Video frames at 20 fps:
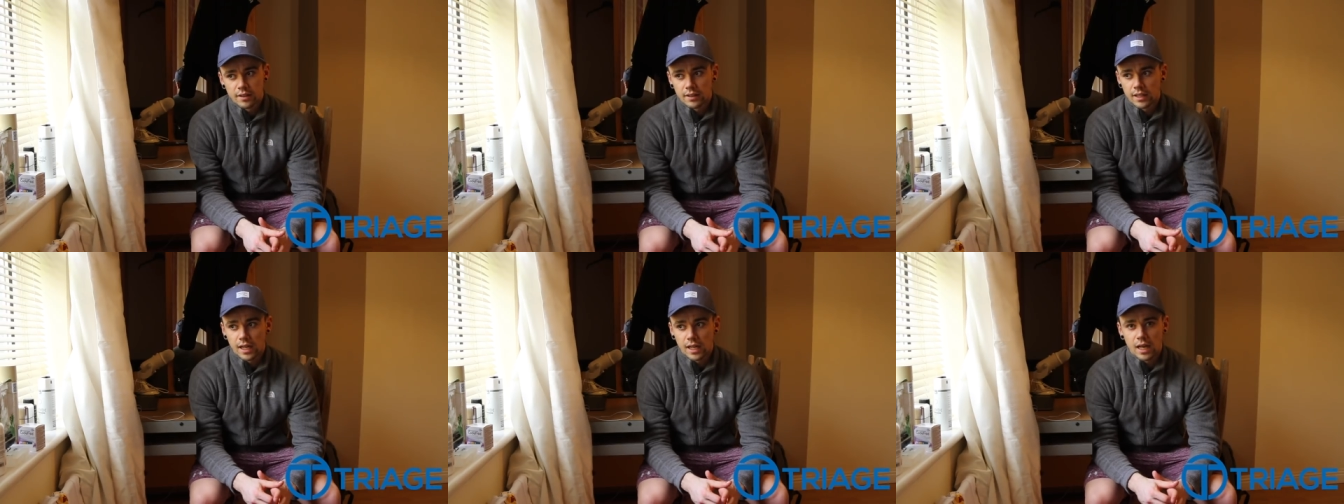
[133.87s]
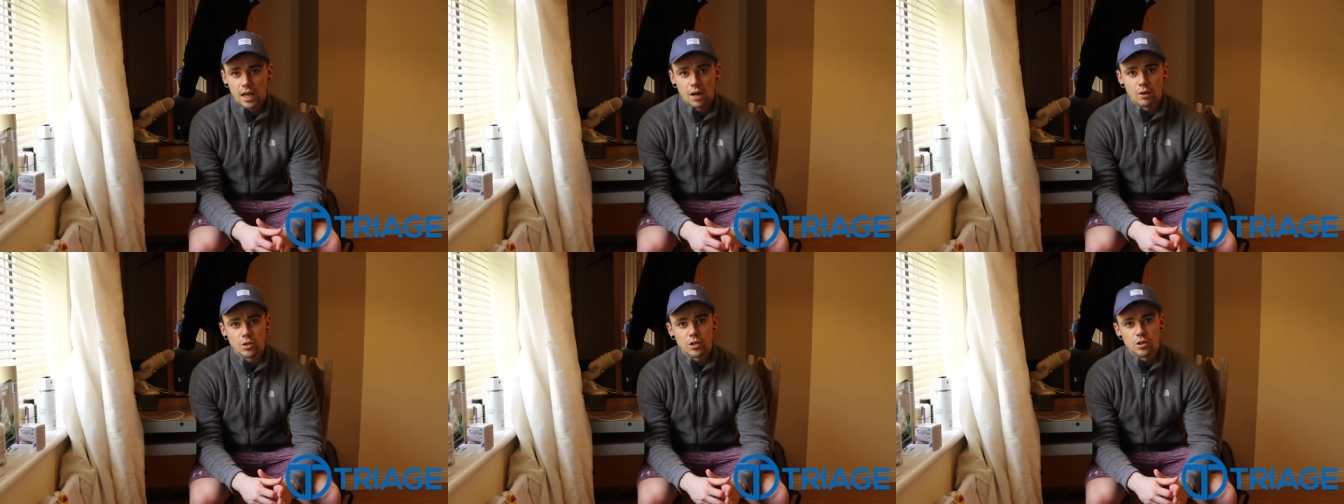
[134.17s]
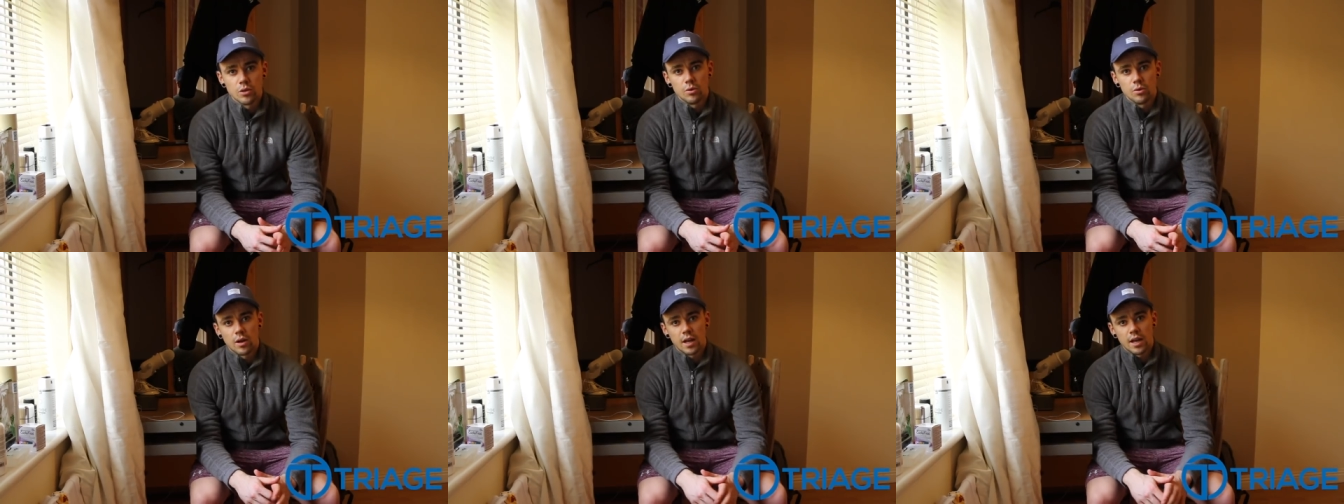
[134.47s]
that allow
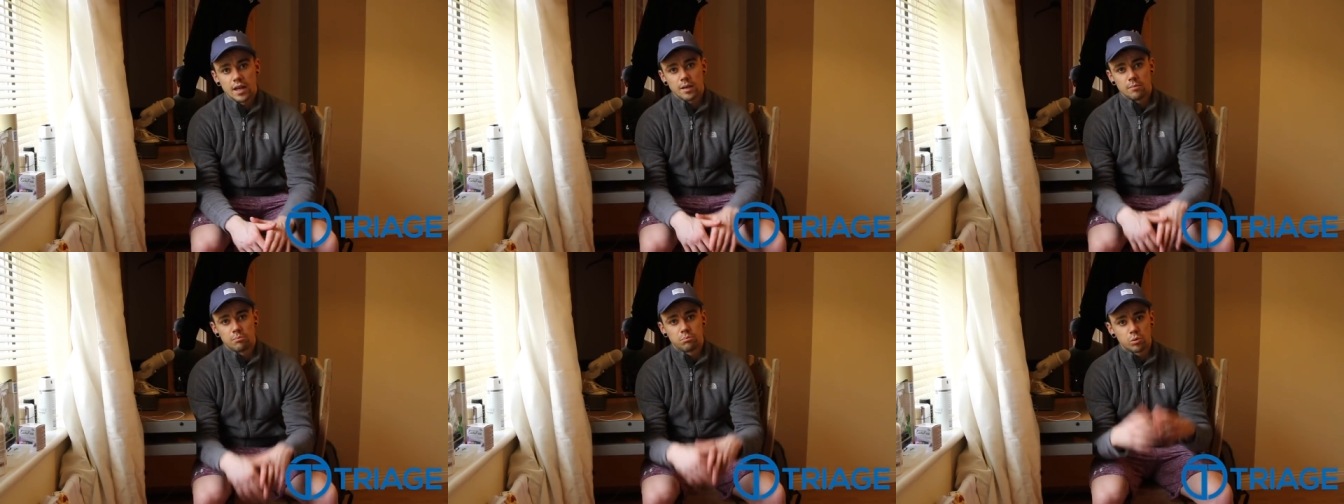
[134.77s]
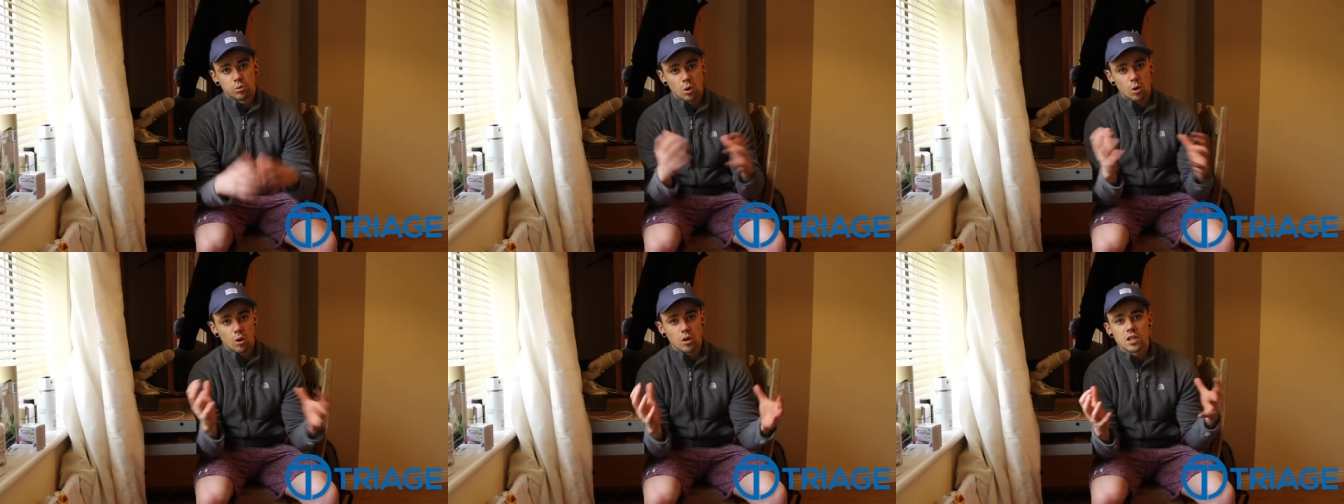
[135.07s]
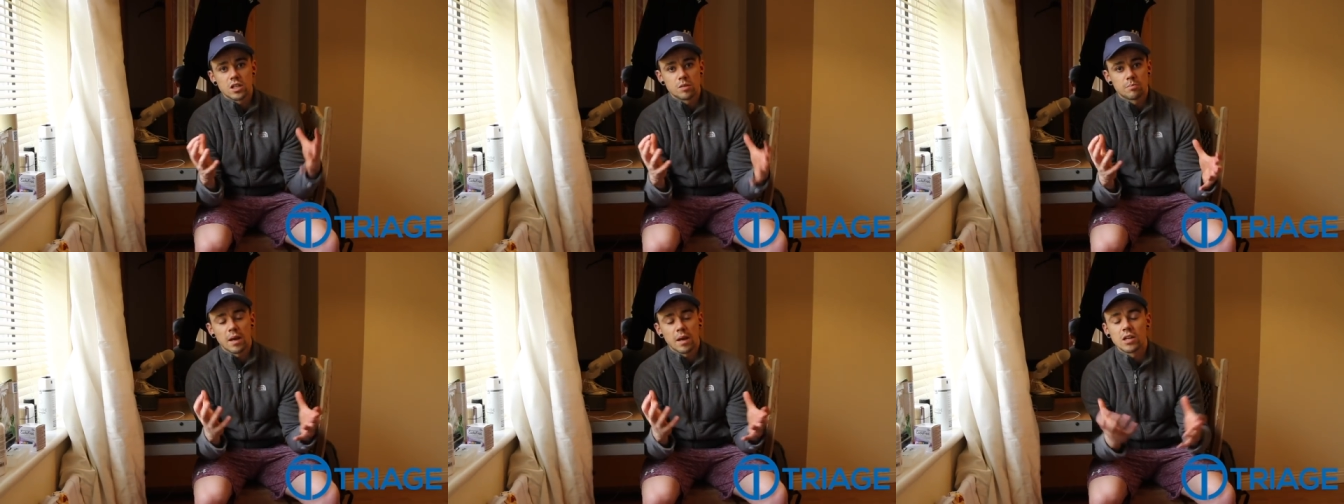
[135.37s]
you a
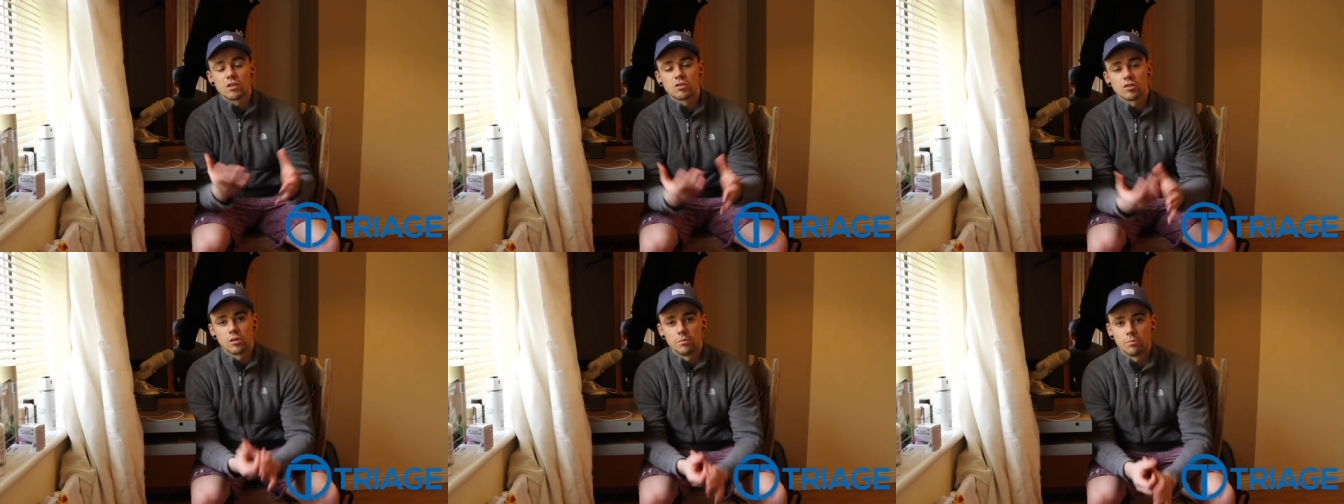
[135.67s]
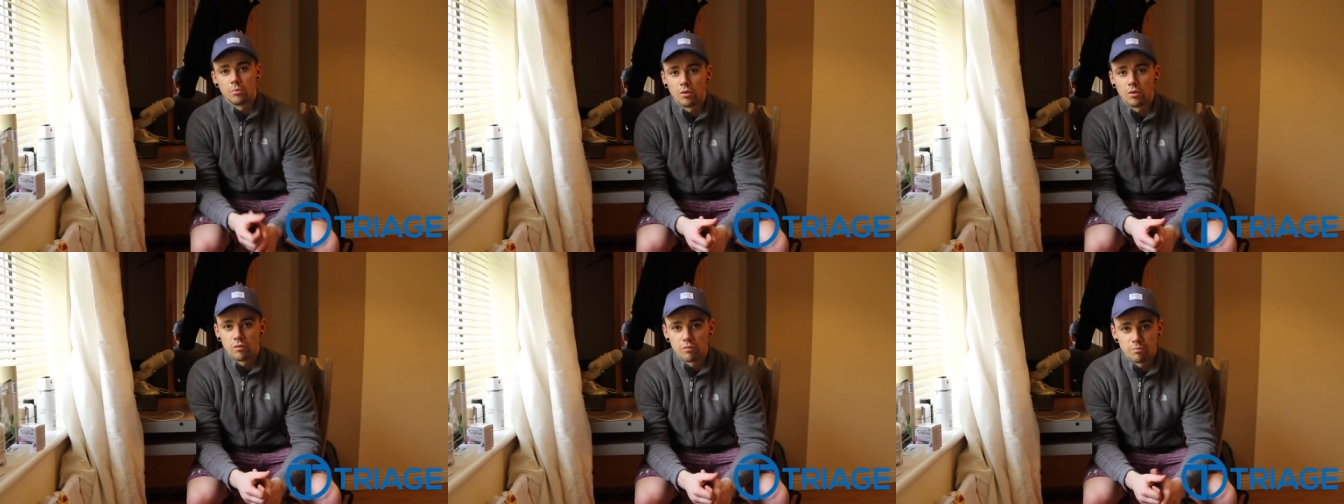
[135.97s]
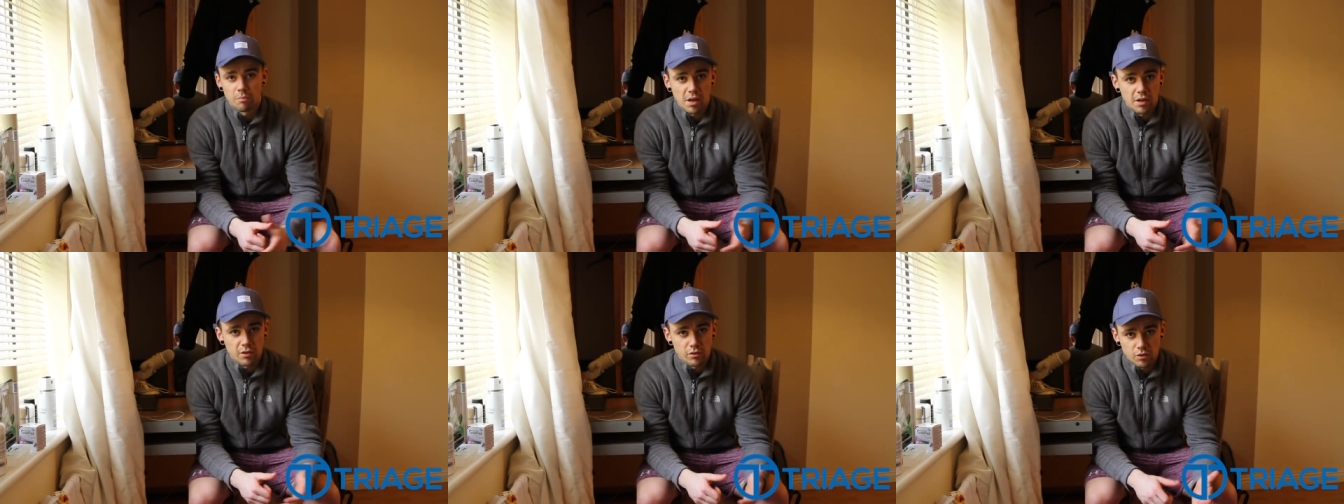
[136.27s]
broad spectrum of
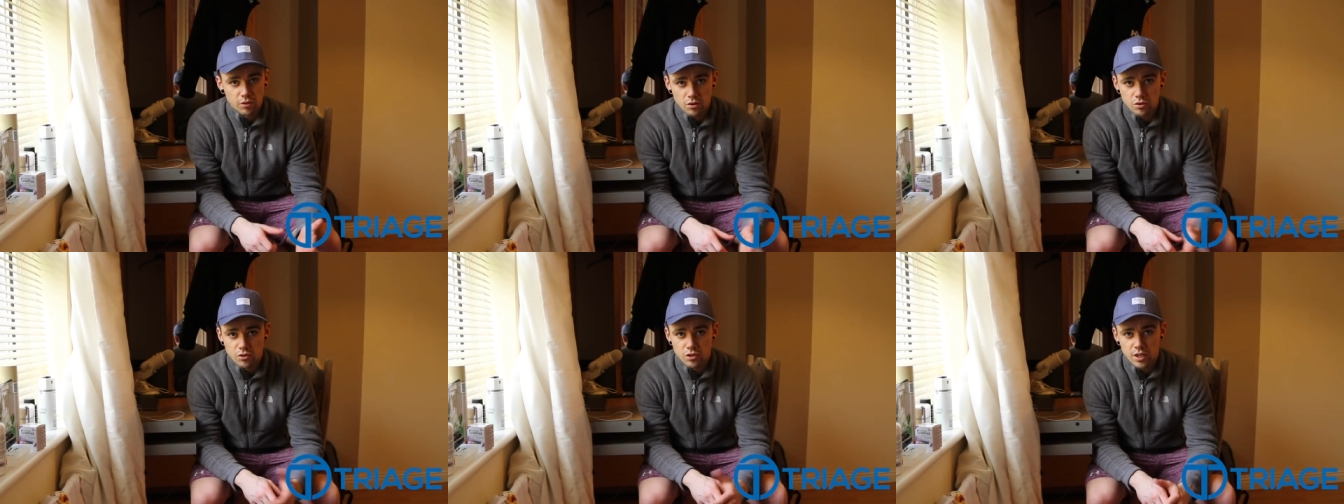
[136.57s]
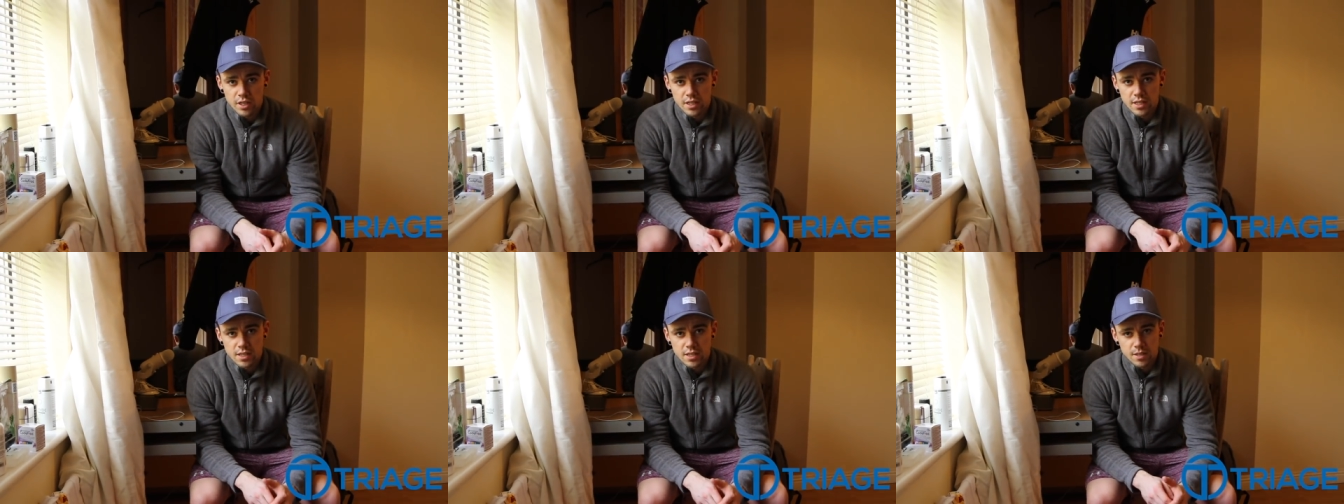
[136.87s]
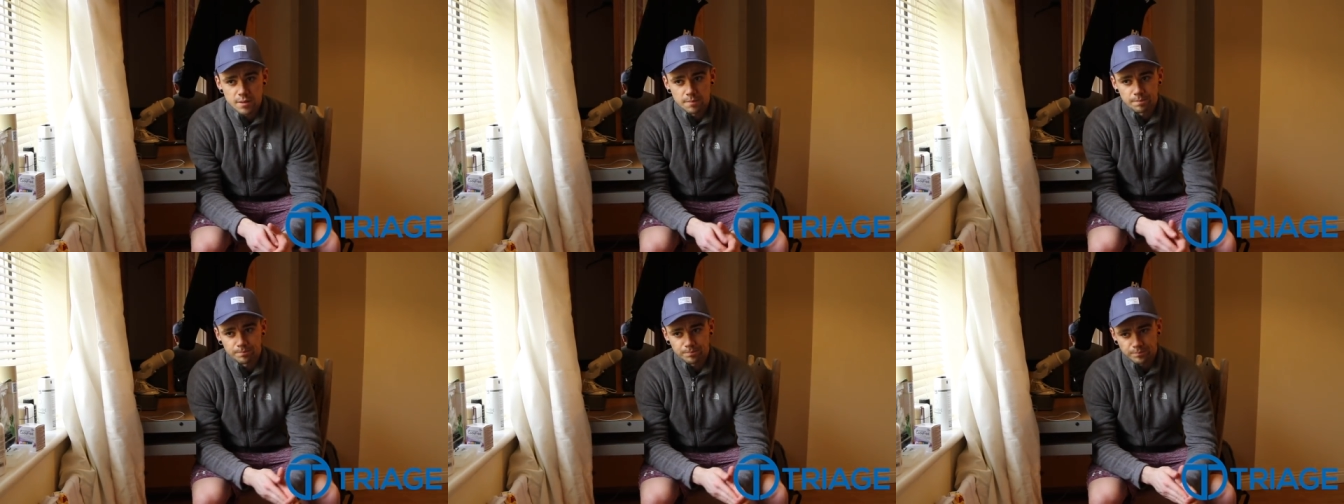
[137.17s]

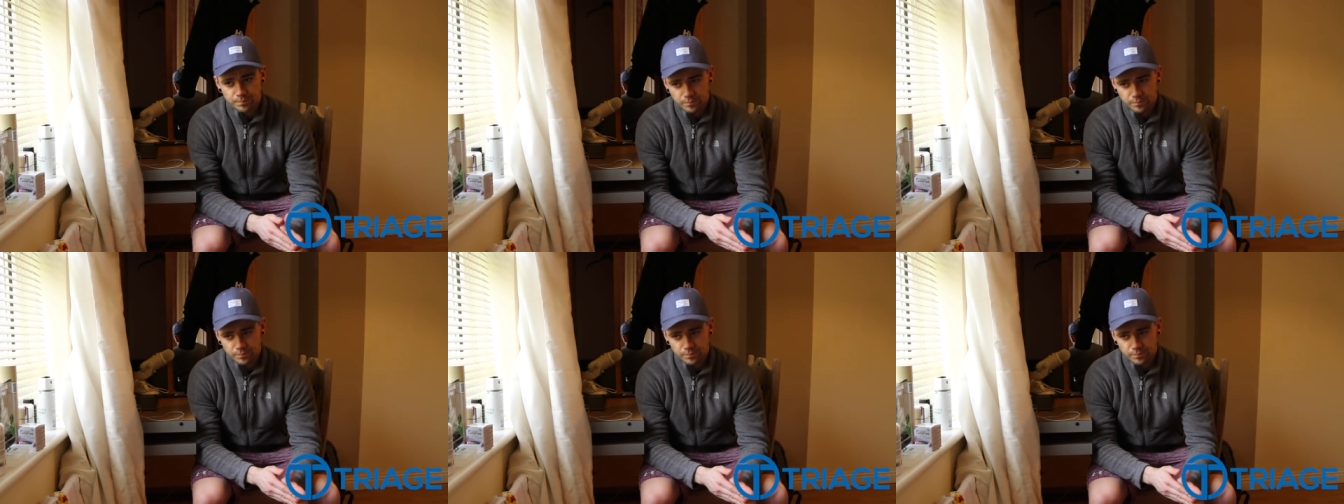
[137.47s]
micronutrients,